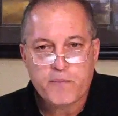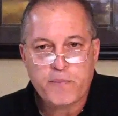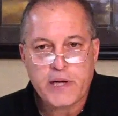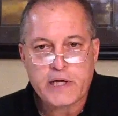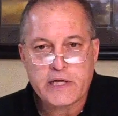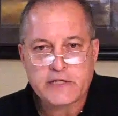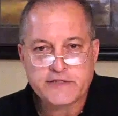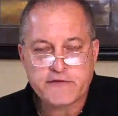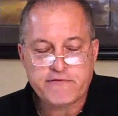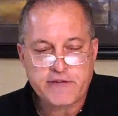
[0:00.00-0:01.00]
But is
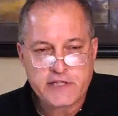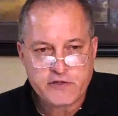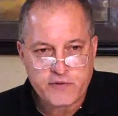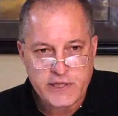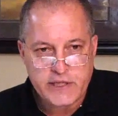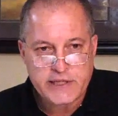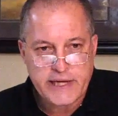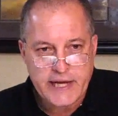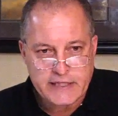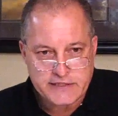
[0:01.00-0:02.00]
there victory?
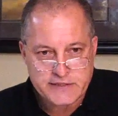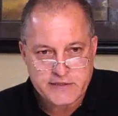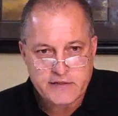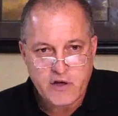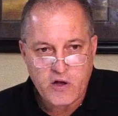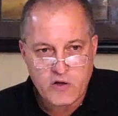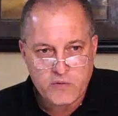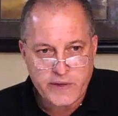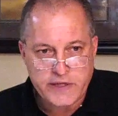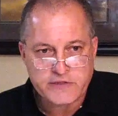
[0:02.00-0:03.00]
Yes.
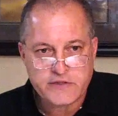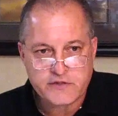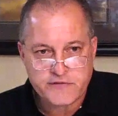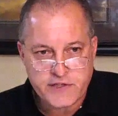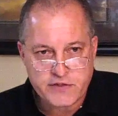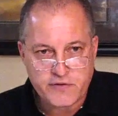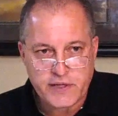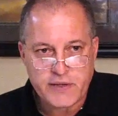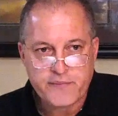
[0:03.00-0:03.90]
Always there's victory.